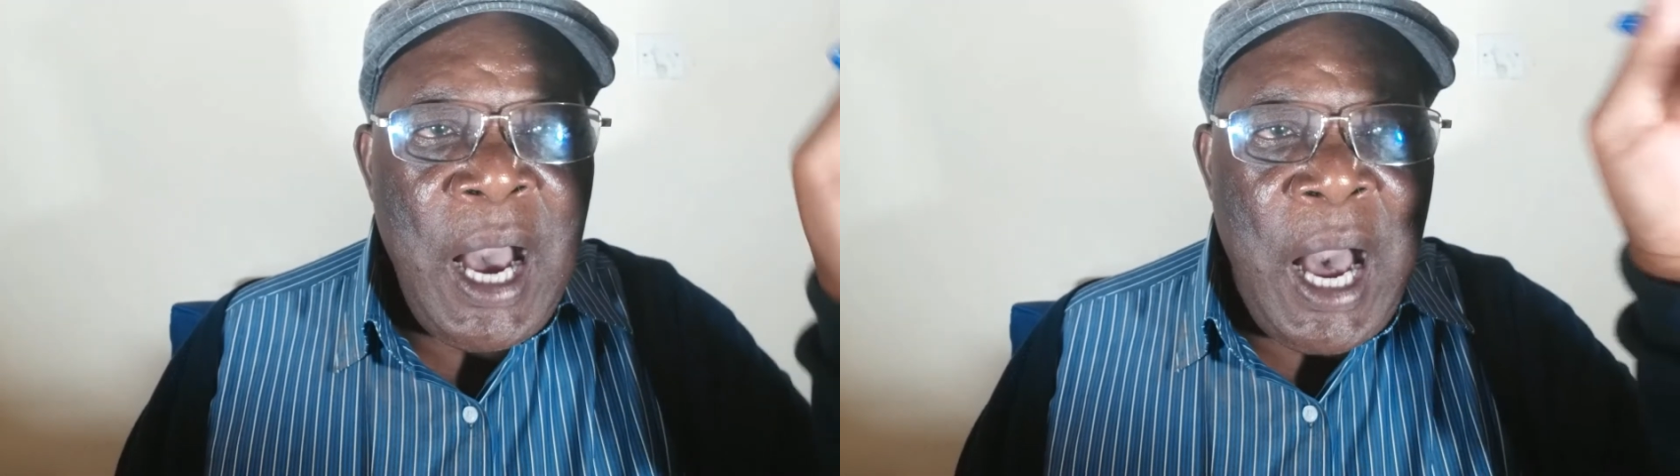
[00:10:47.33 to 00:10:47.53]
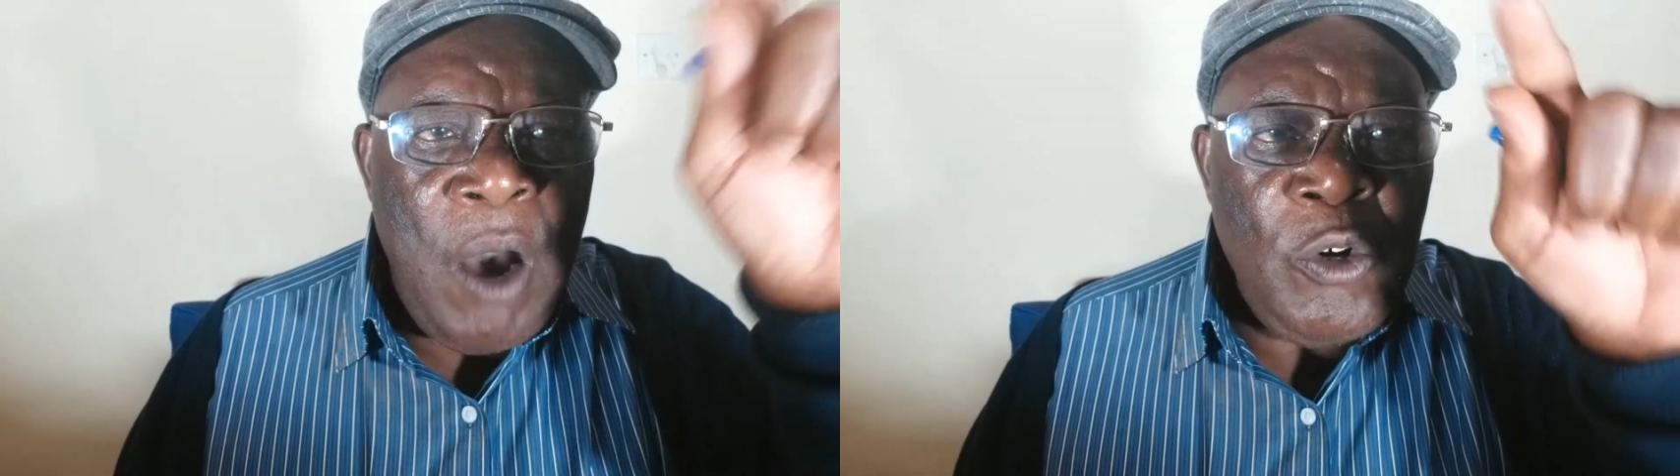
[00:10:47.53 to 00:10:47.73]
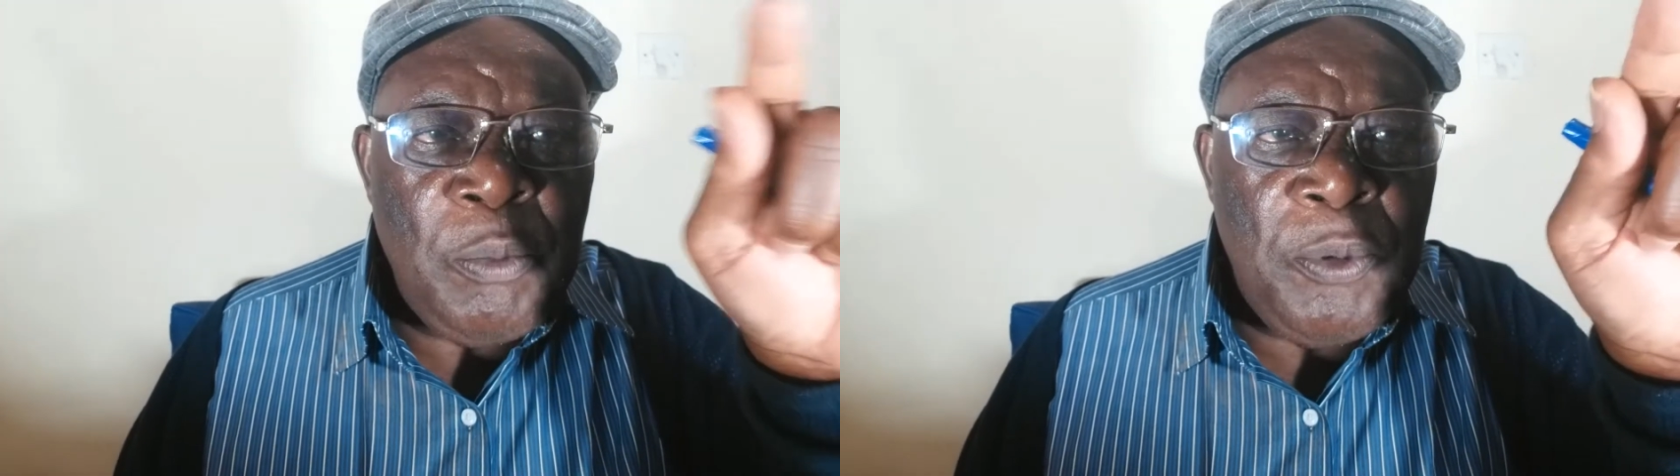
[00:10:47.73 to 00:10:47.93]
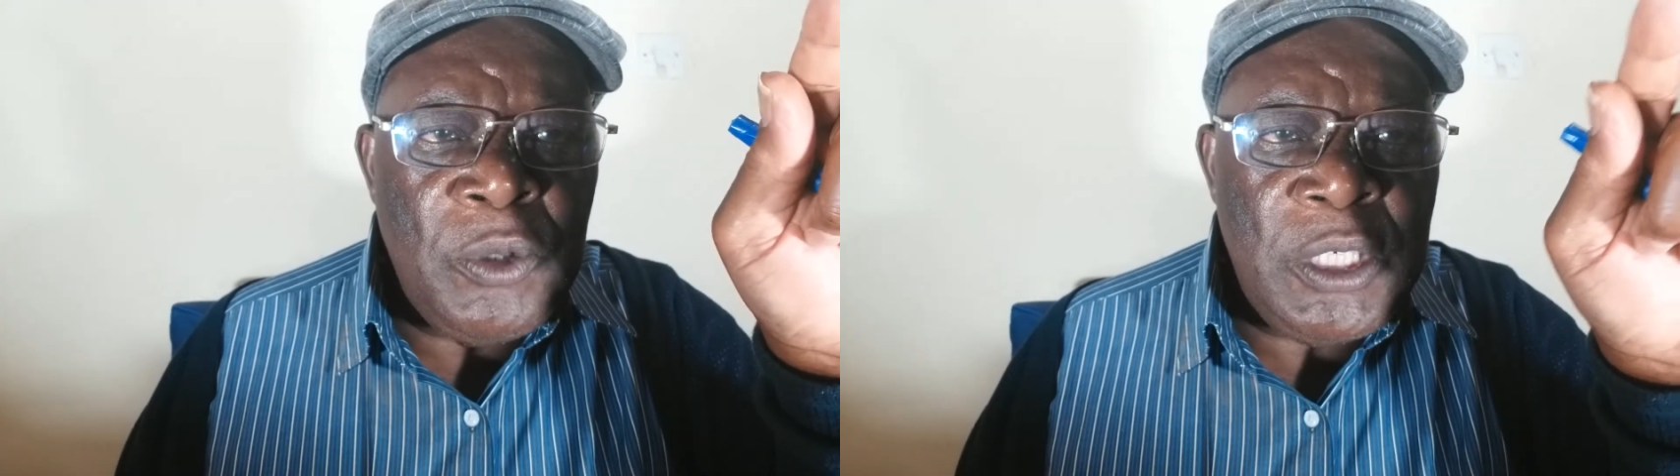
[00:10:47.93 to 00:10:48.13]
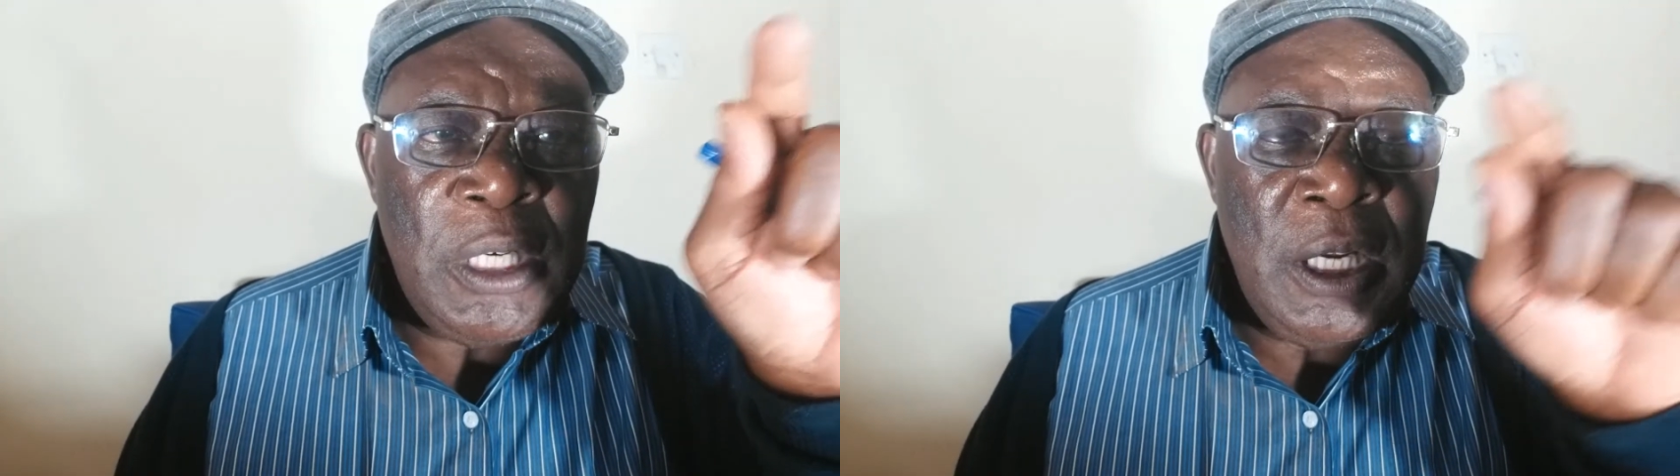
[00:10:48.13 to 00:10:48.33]

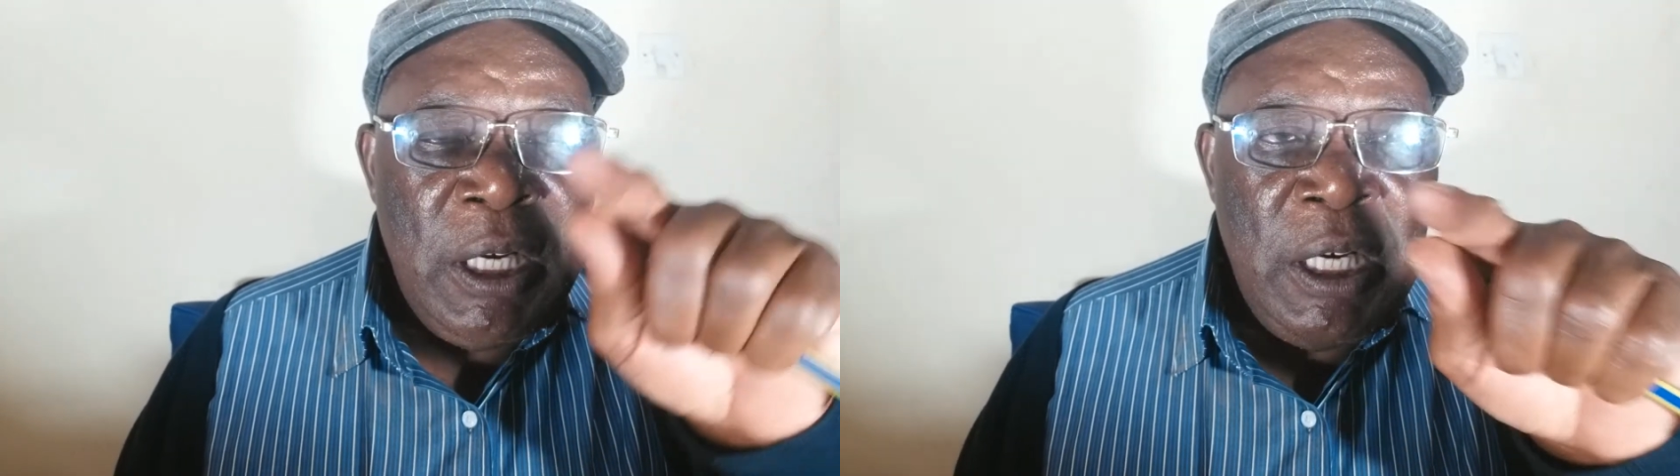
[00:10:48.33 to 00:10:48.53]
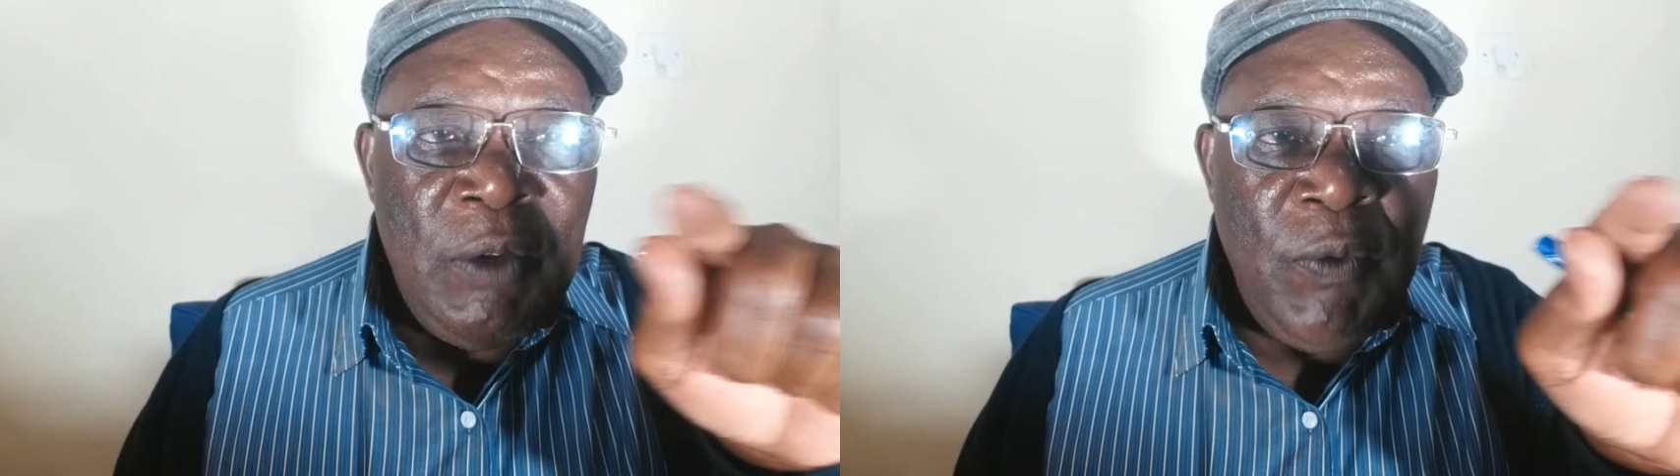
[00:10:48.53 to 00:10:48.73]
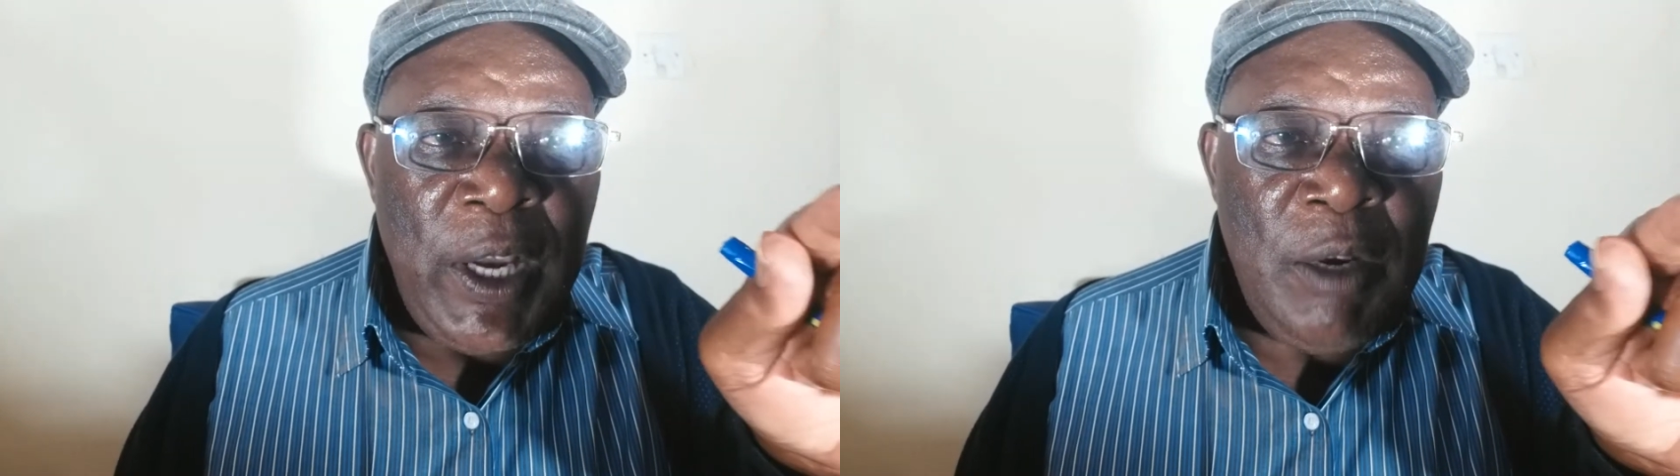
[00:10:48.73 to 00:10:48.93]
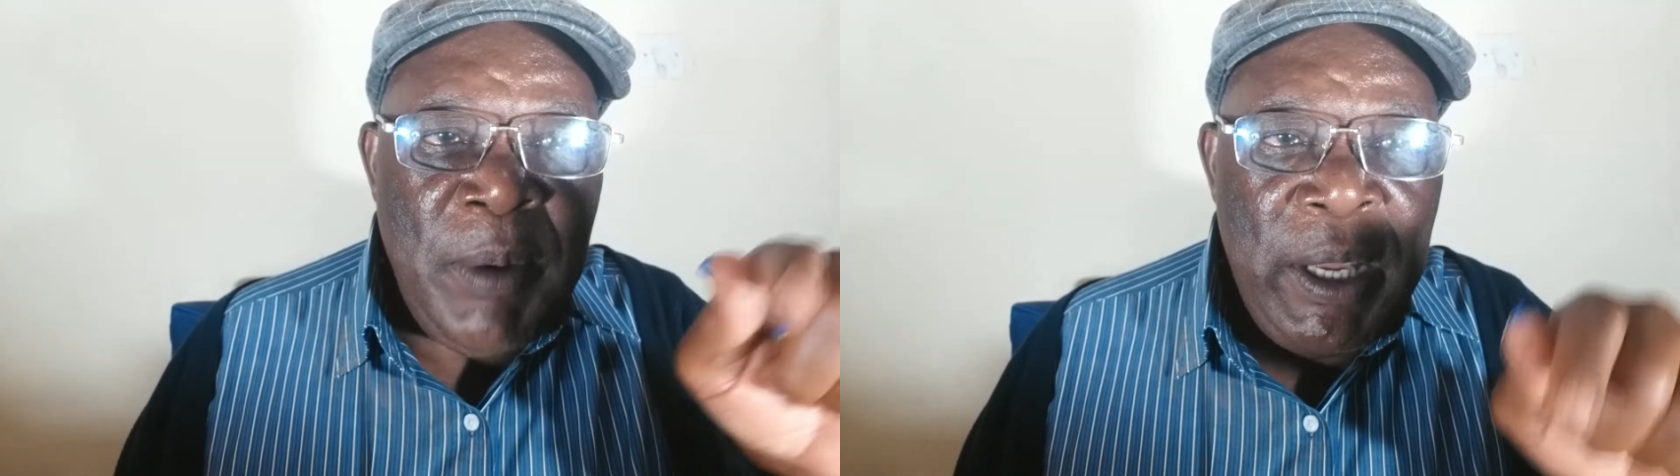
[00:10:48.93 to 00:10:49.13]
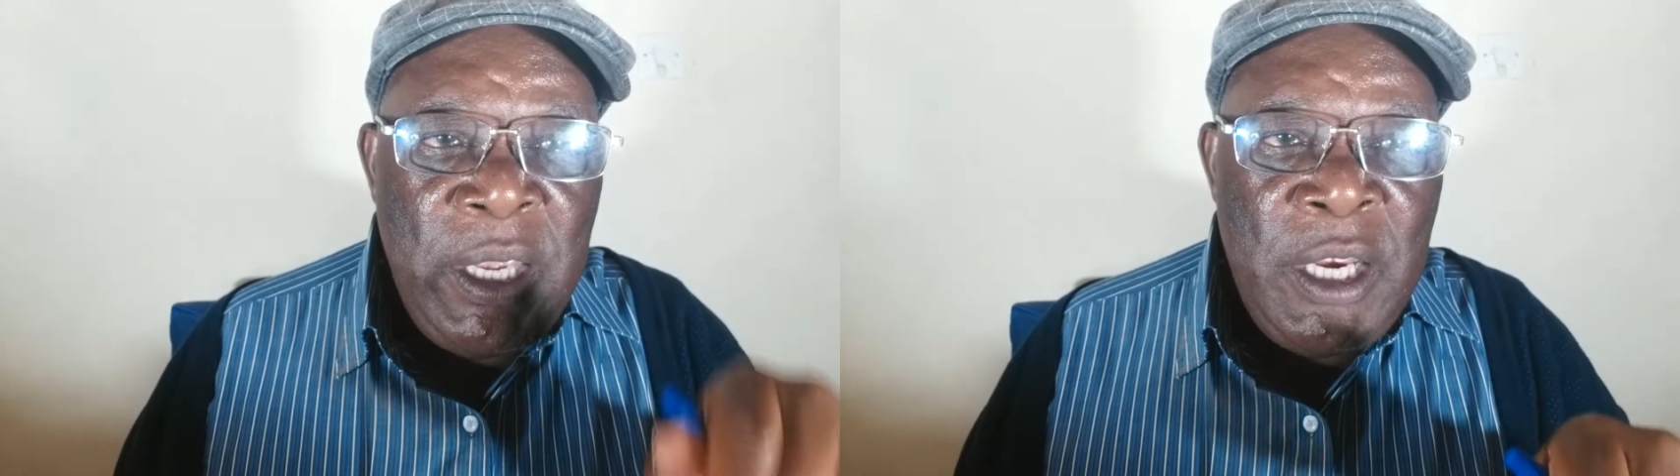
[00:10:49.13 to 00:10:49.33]
output divide
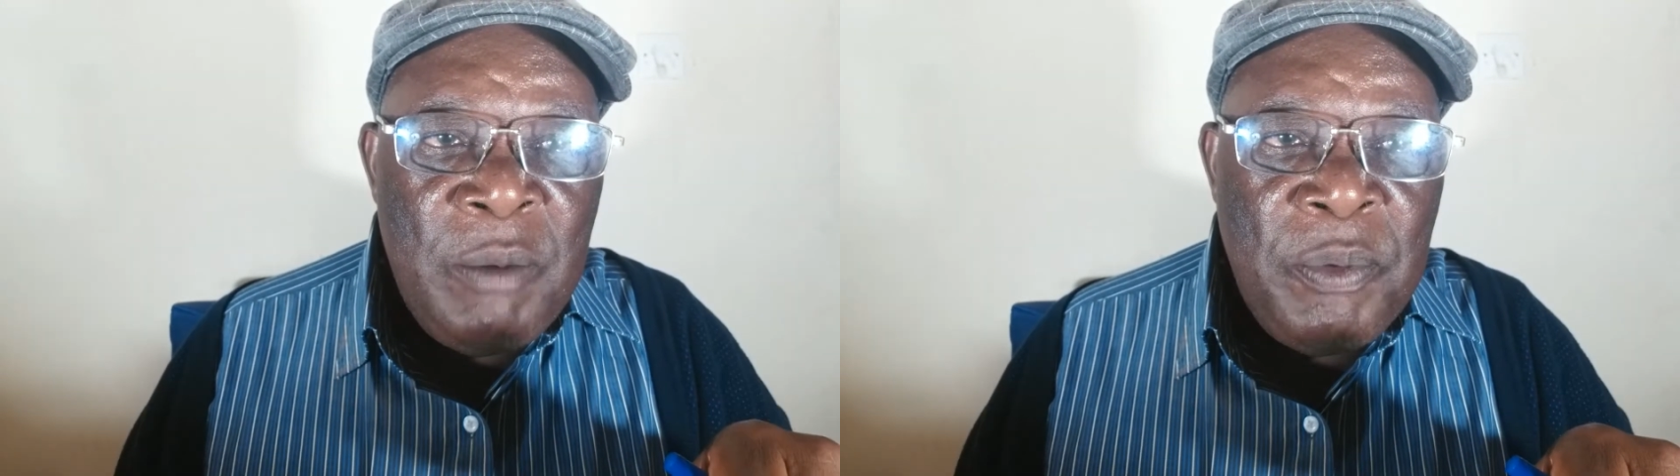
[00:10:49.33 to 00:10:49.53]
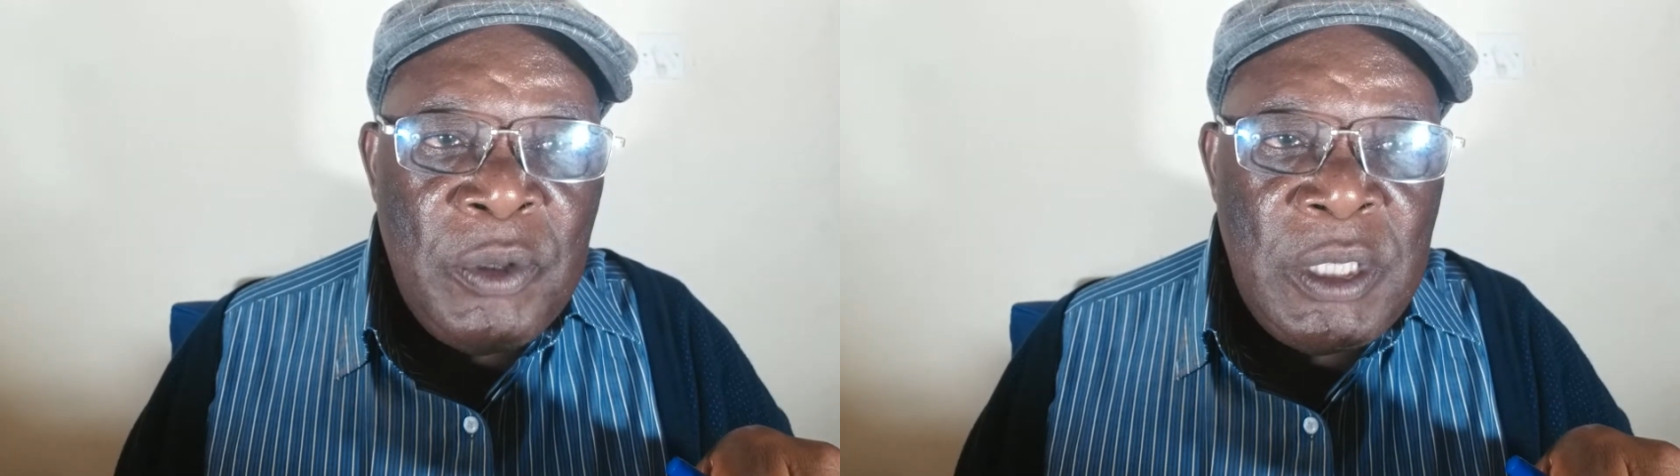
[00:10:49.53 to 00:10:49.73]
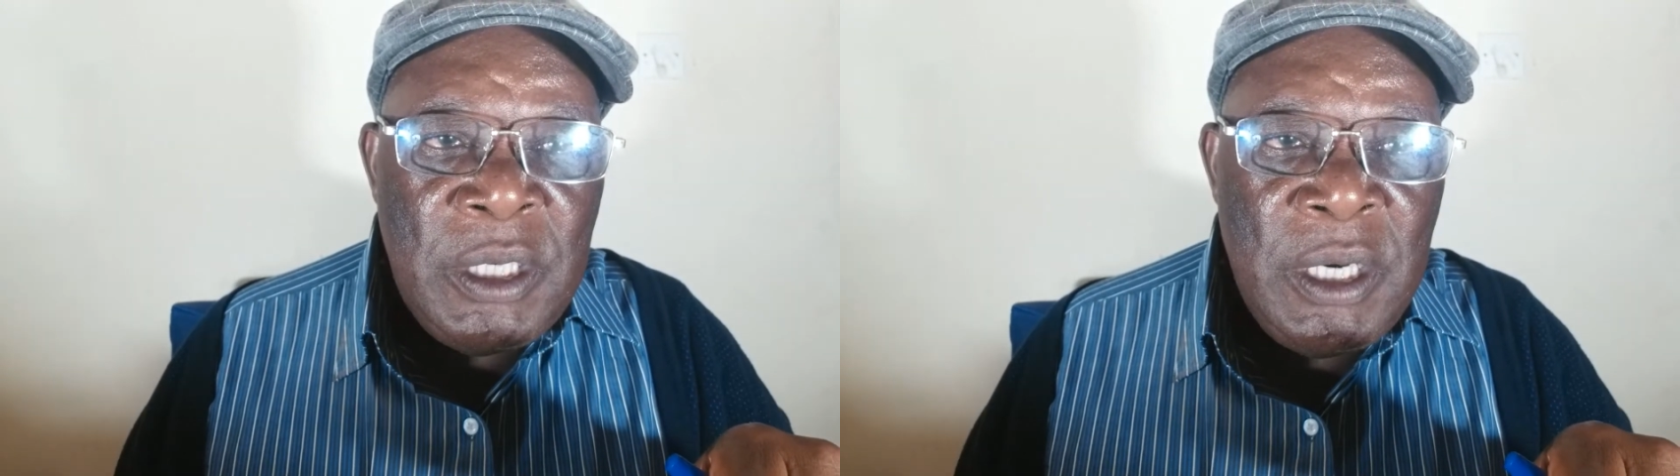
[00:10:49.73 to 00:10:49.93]
by input,